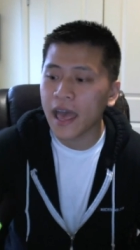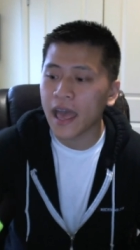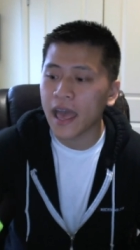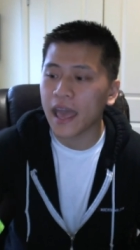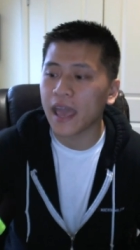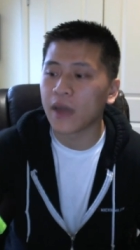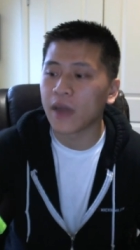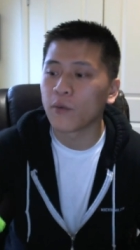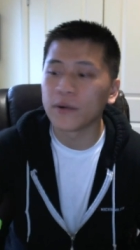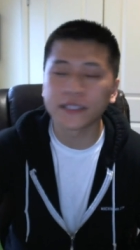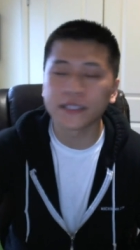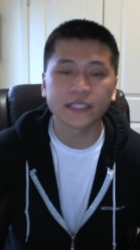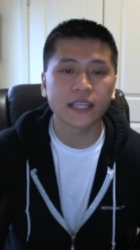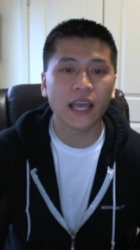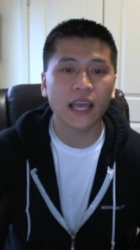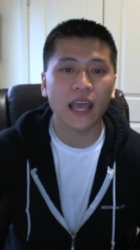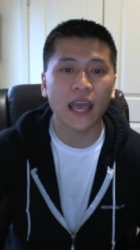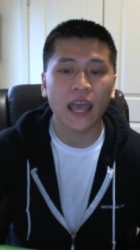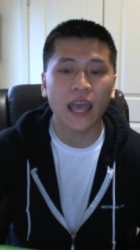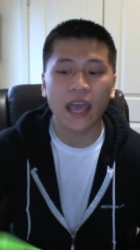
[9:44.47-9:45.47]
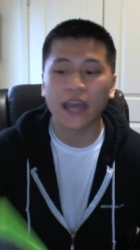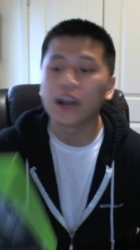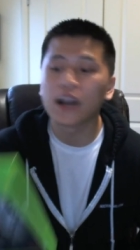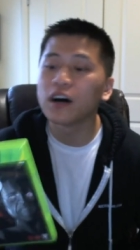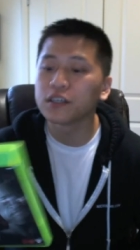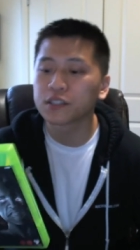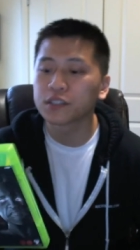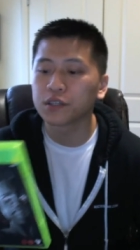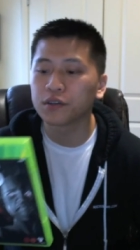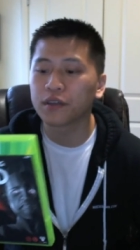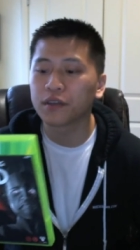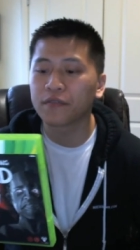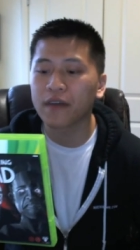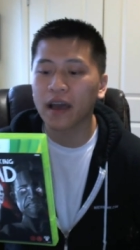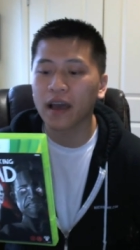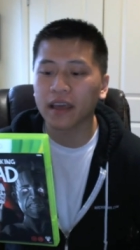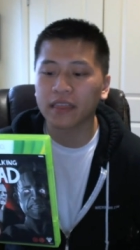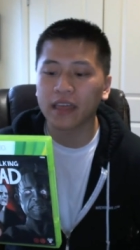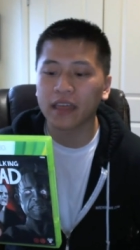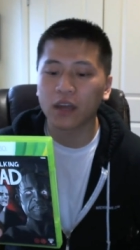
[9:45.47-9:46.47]
And what's and also the
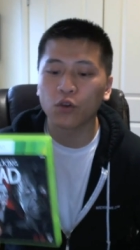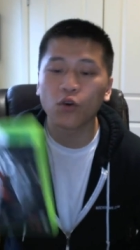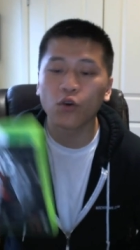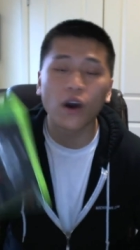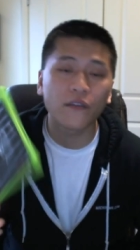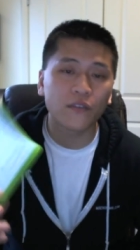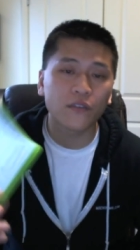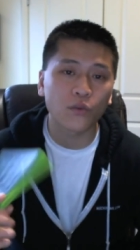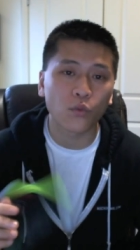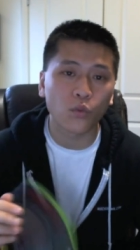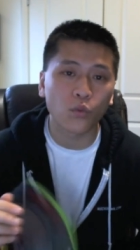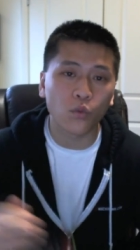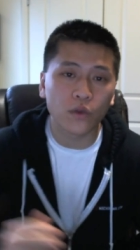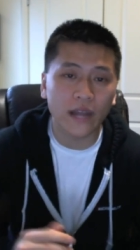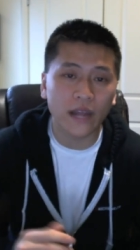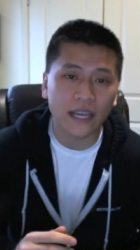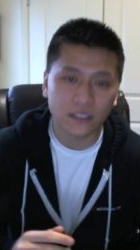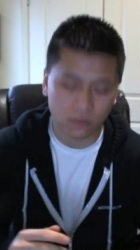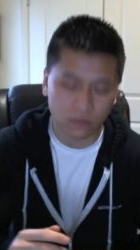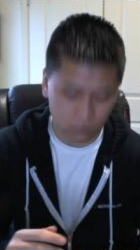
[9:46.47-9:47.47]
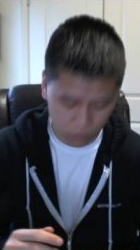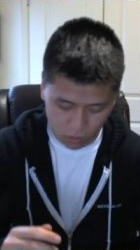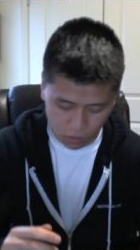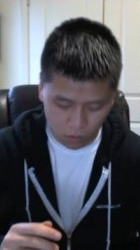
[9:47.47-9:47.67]
fact that whoever does